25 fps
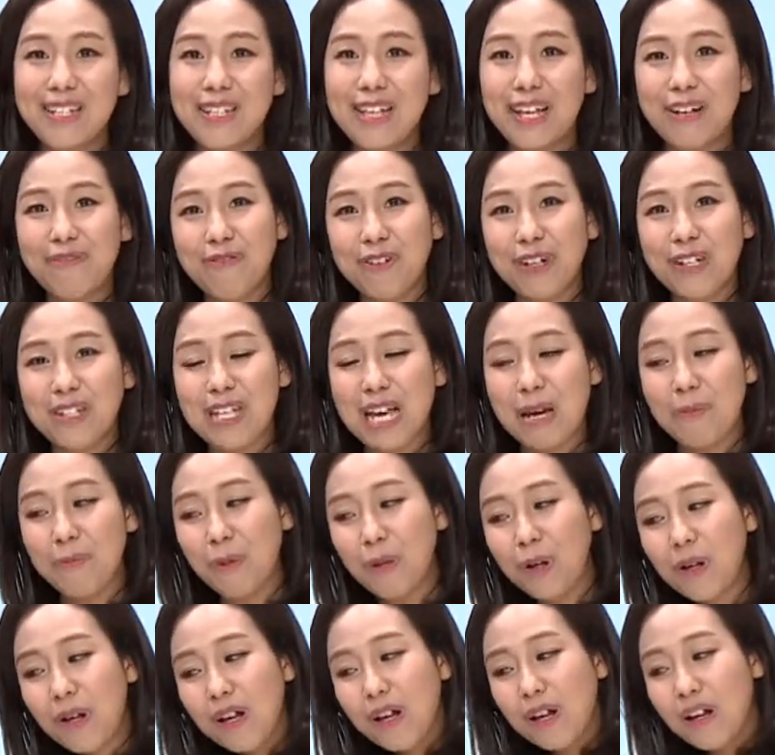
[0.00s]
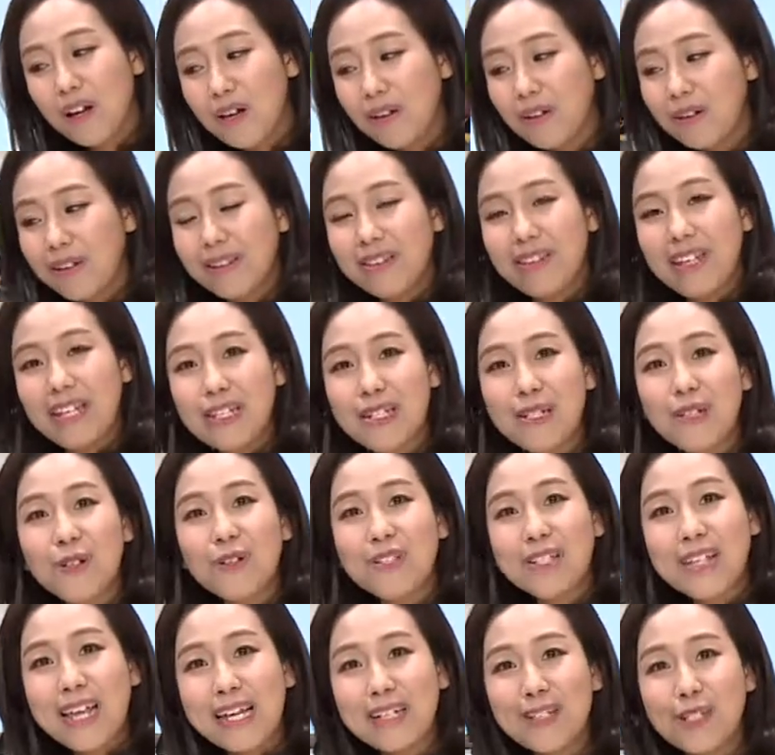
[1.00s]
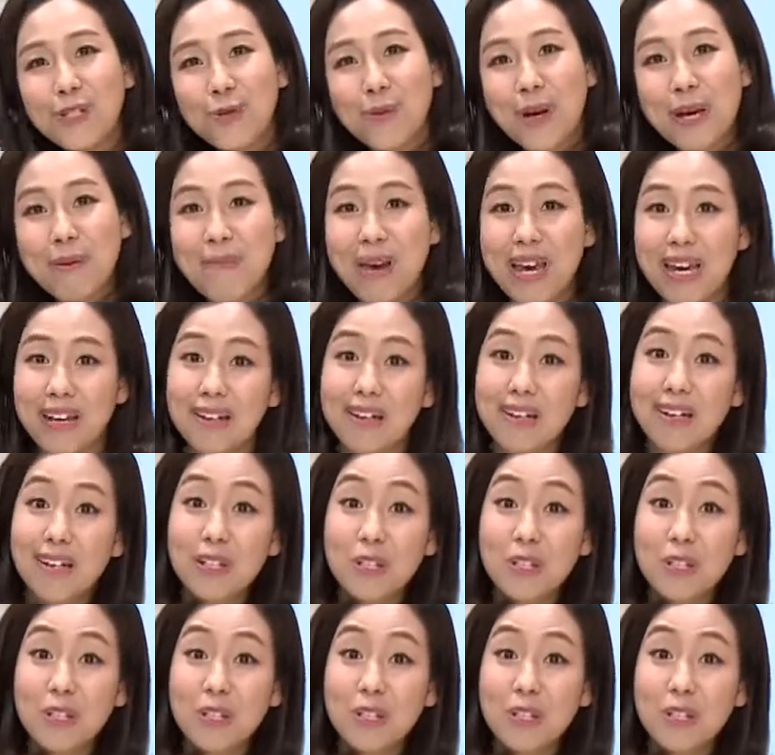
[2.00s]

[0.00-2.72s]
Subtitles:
Like, for example, this looks like swimming.